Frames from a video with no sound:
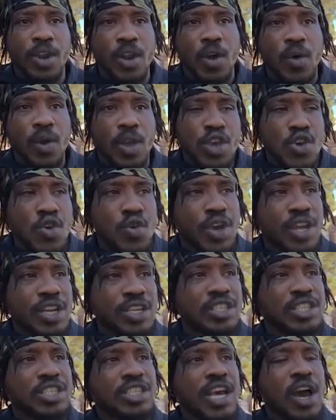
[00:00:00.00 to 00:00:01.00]
You know, you
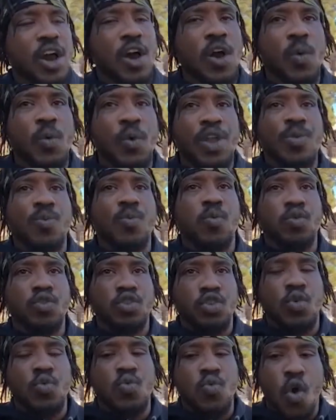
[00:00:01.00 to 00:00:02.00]
can tell when
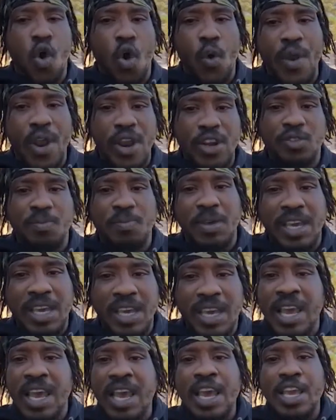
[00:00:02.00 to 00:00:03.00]
two warriors
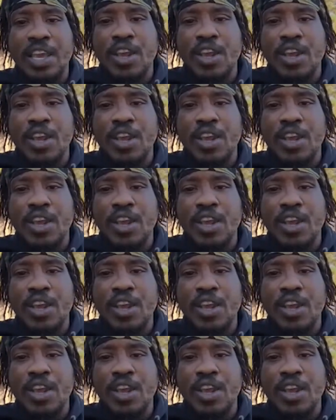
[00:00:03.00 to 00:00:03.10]
meet,